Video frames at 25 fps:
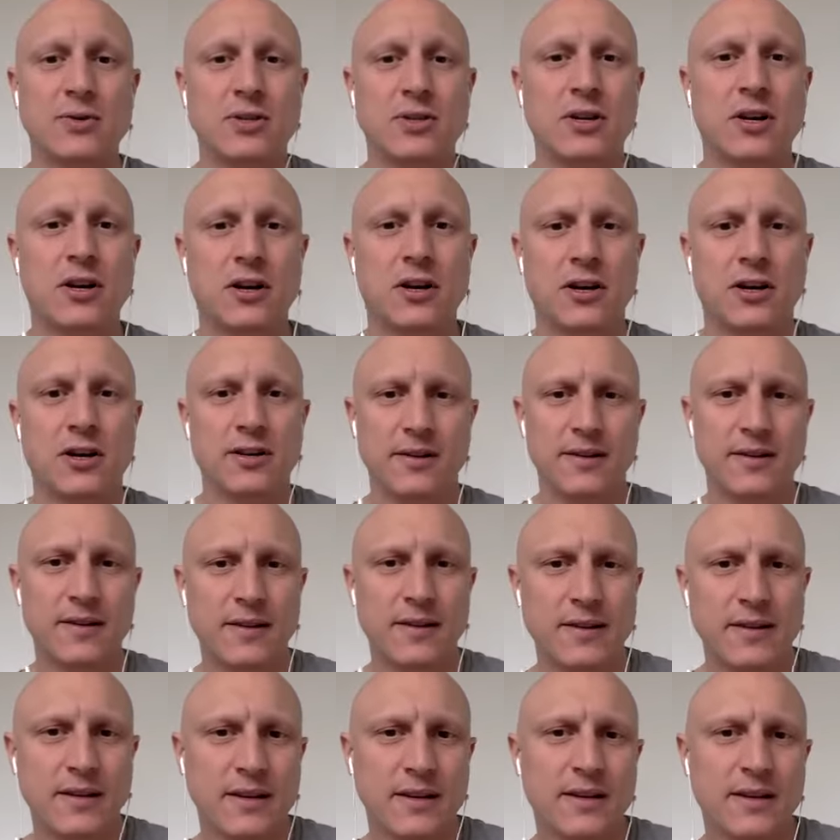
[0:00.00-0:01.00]
car?
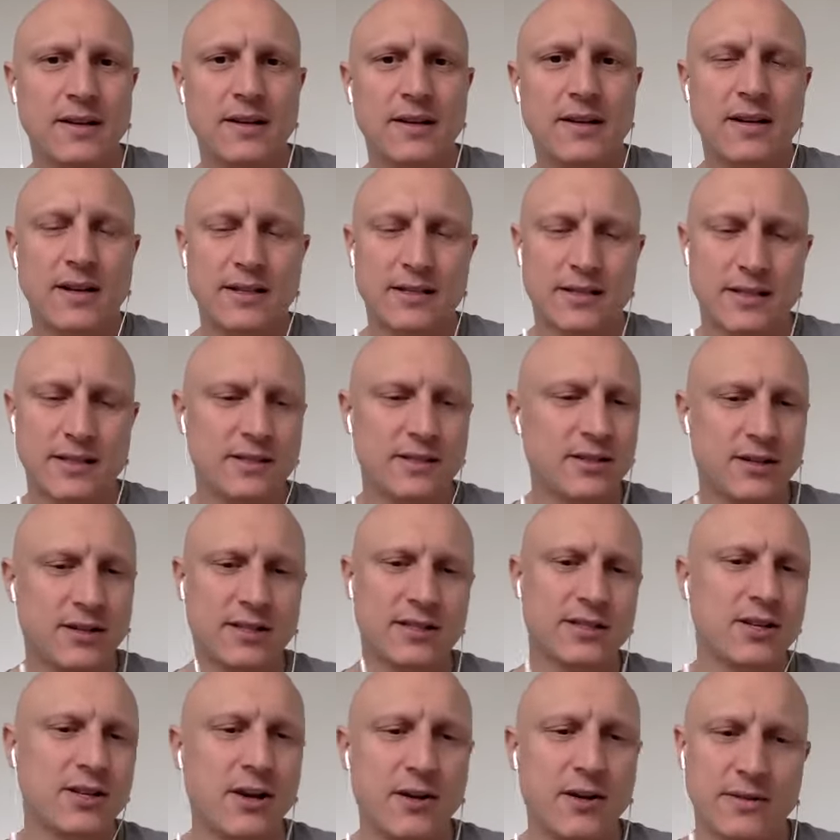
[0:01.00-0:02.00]
And since
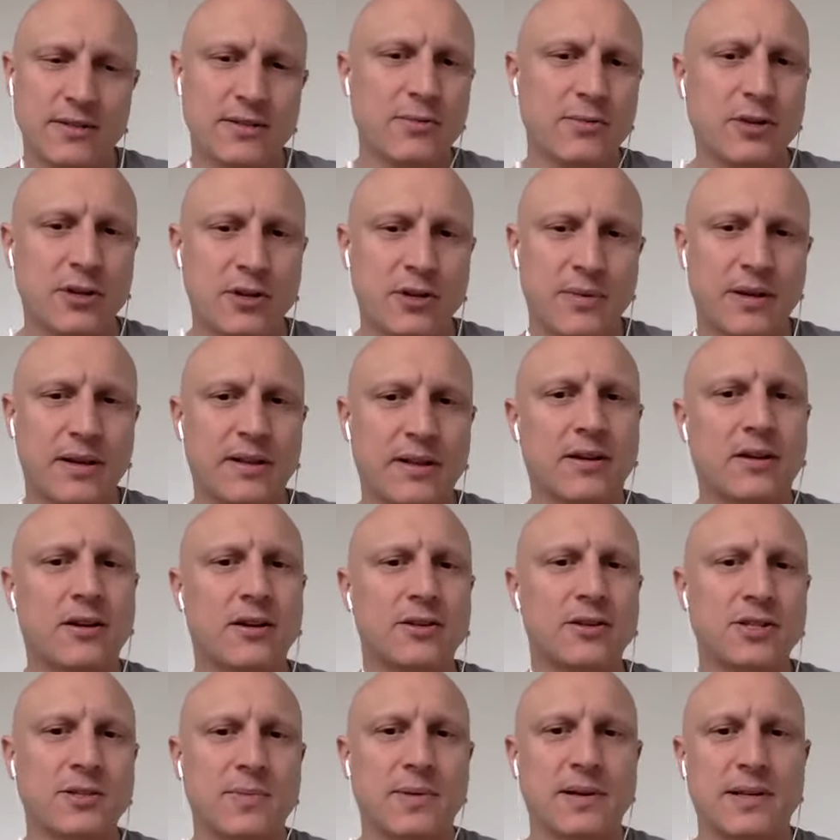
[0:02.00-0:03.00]
Chris always wanted to be in the
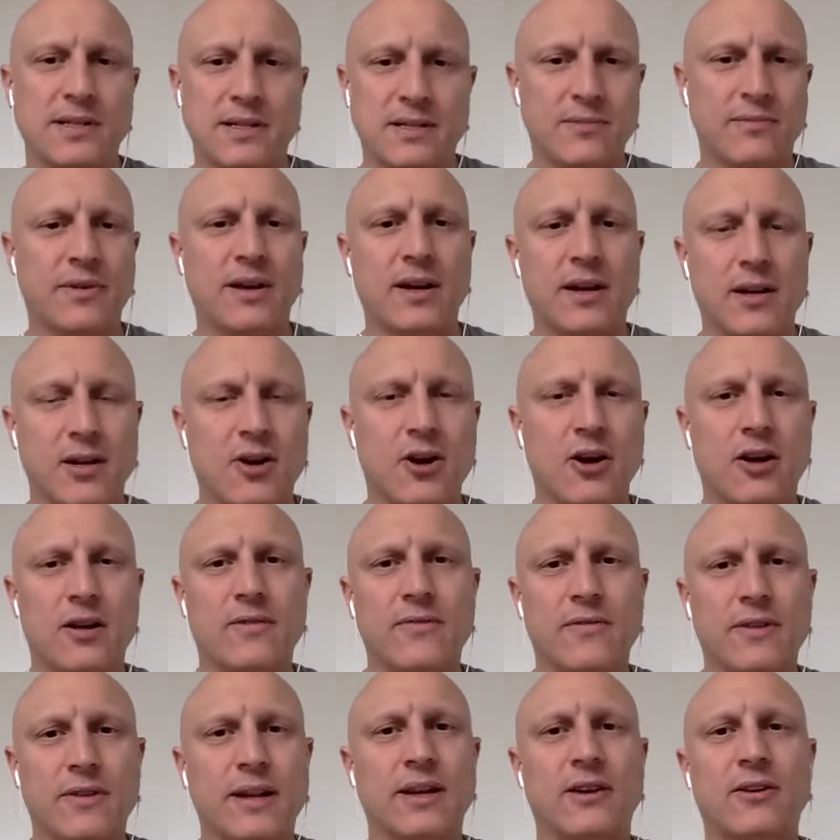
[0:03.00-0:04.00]
car space and we had gotten
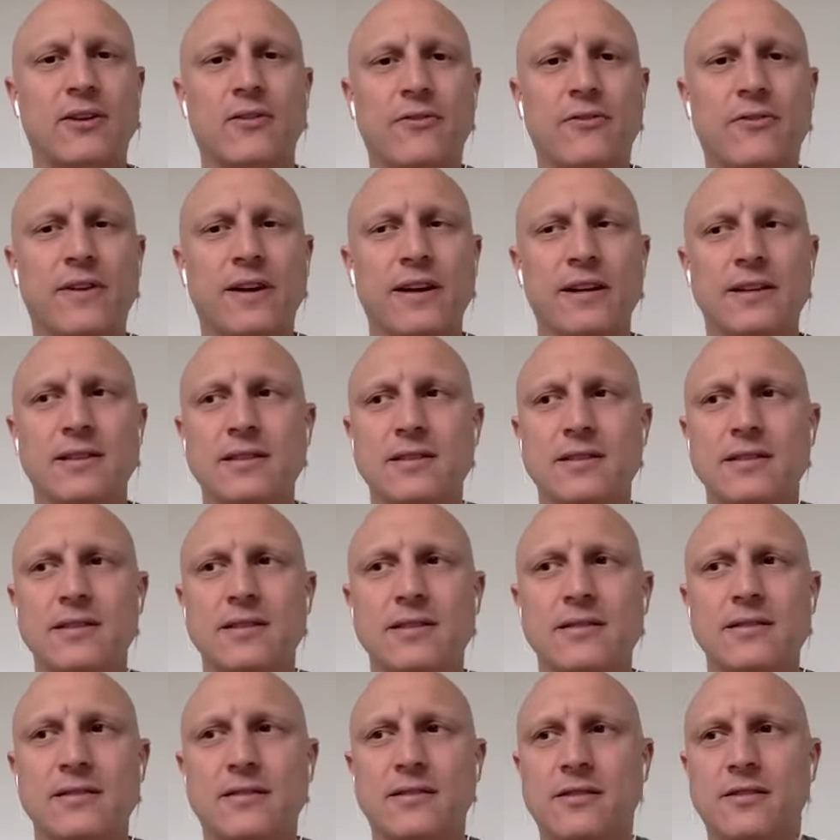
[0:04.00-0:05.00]
really good
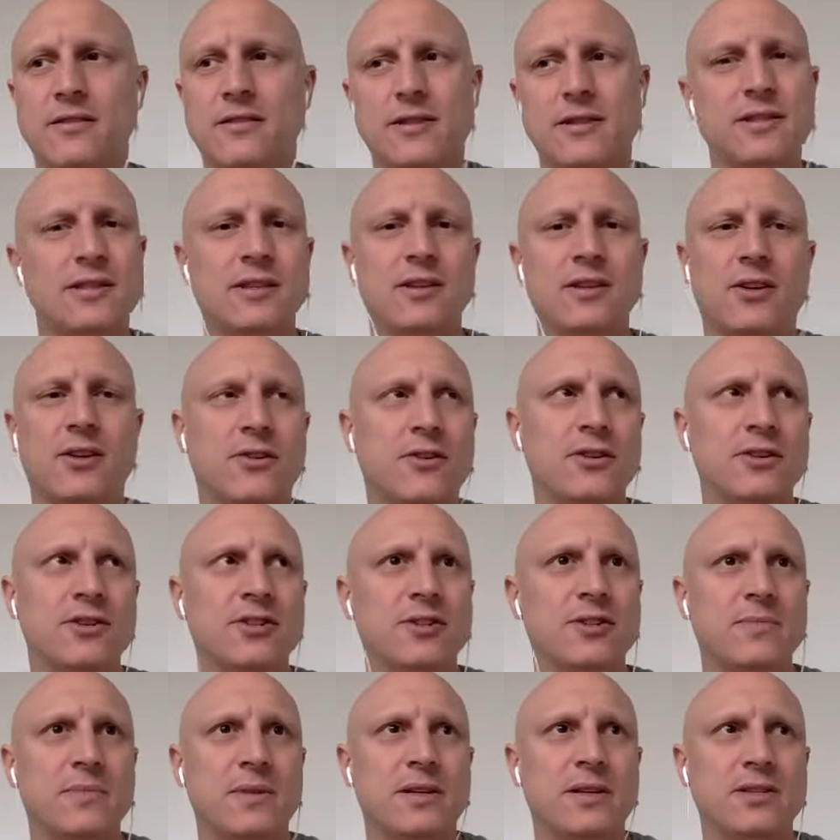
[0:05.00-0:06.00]
friends, Chris
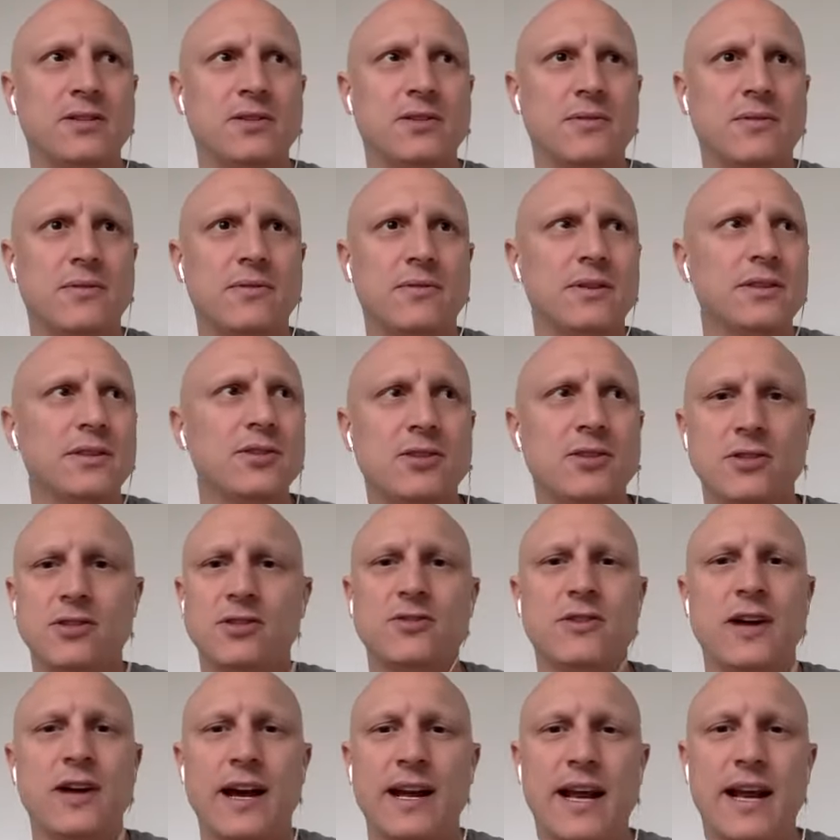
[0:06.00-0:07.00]
encouraged me to, let's just
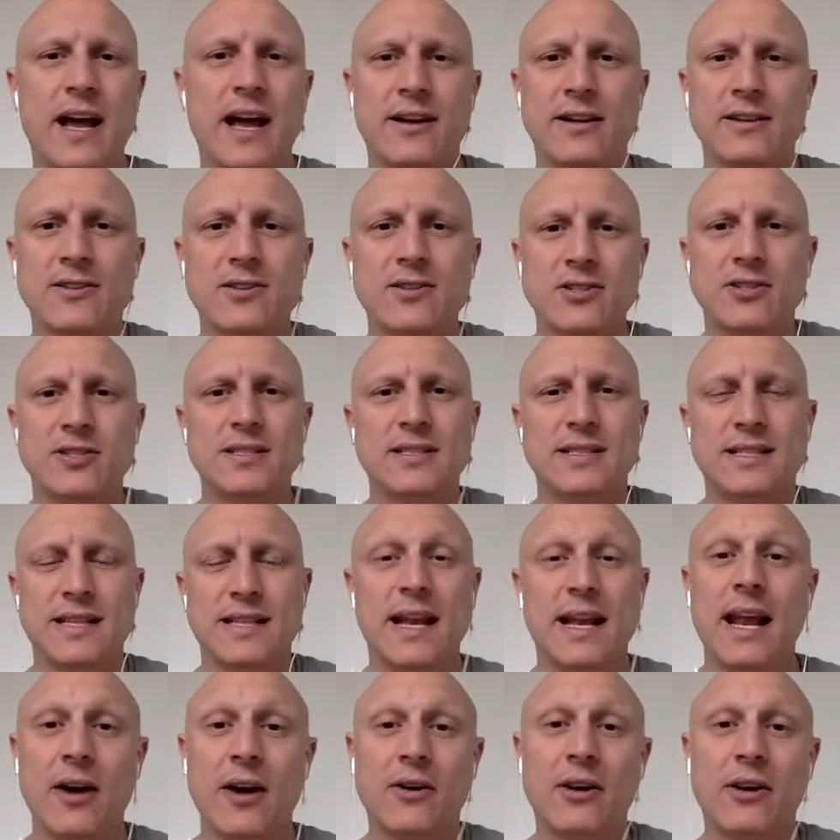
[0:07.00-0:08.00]
try it out. Let's just
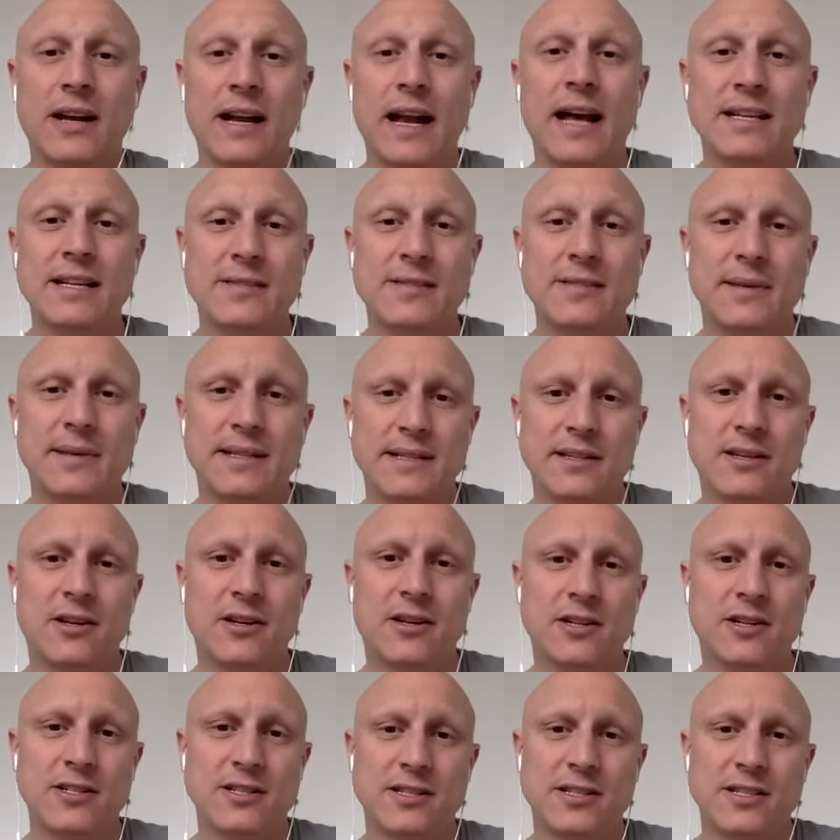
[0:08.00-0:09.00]
sell our classmates
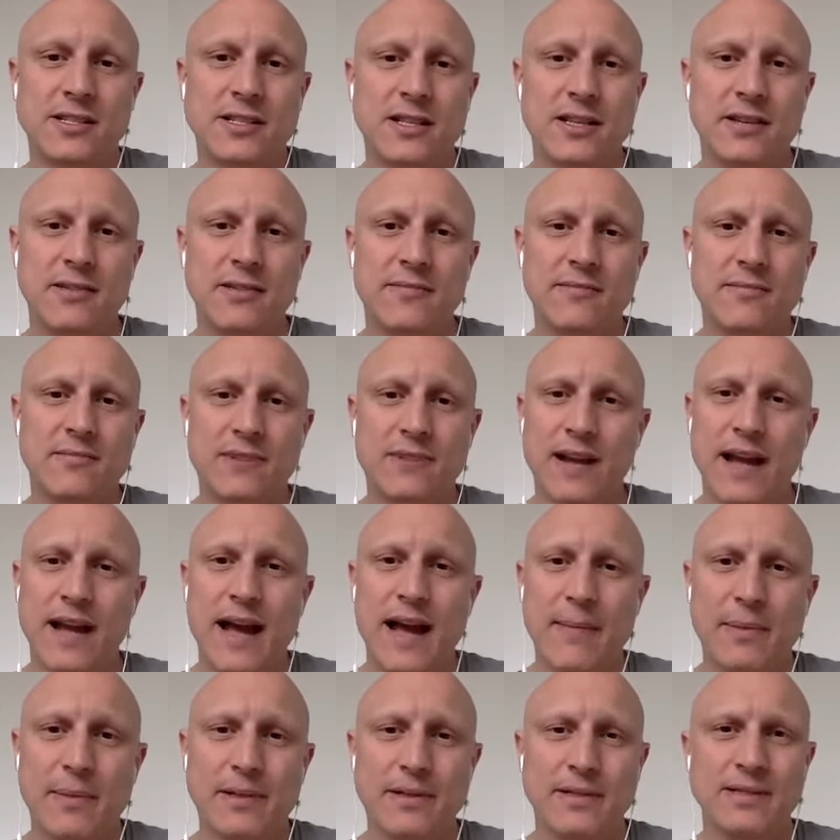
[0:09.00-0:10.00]
cars and see what
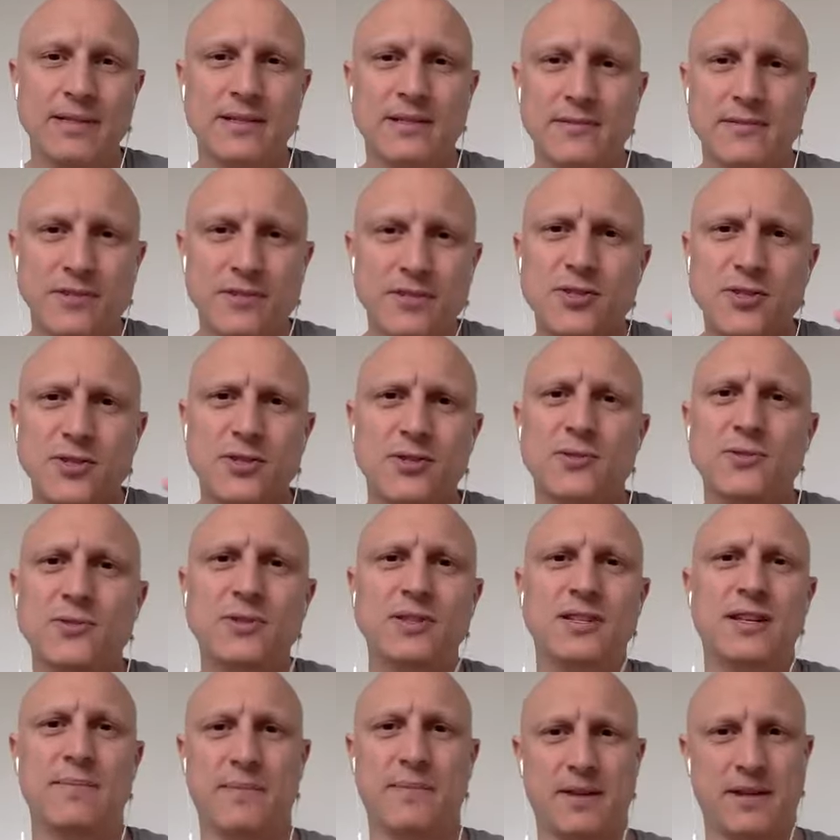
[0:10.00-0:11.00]
happens. So just do
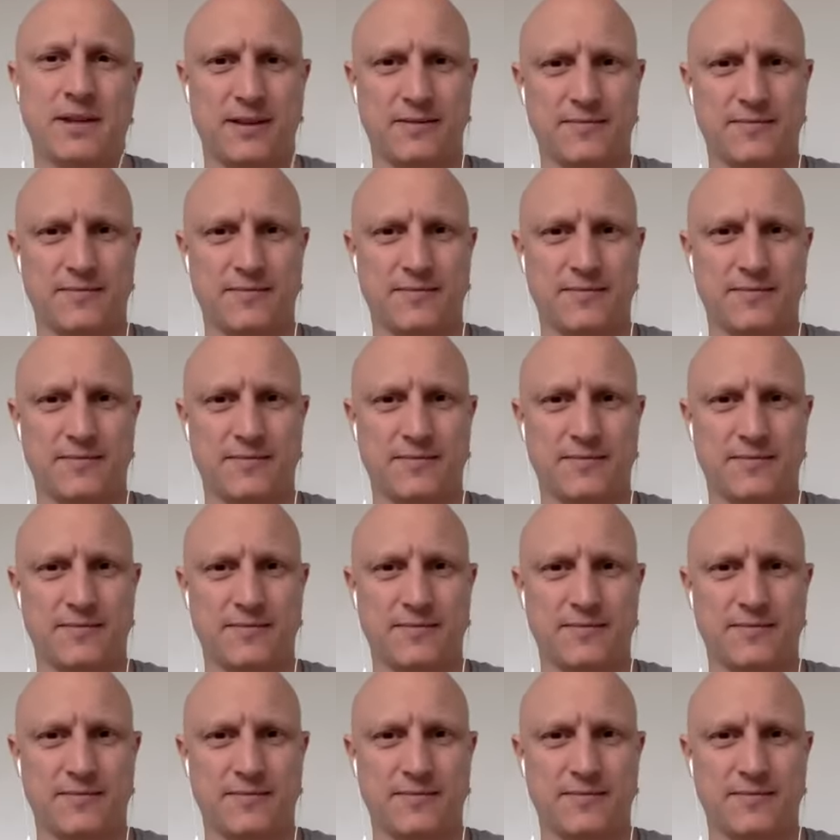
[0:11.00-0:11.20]
something.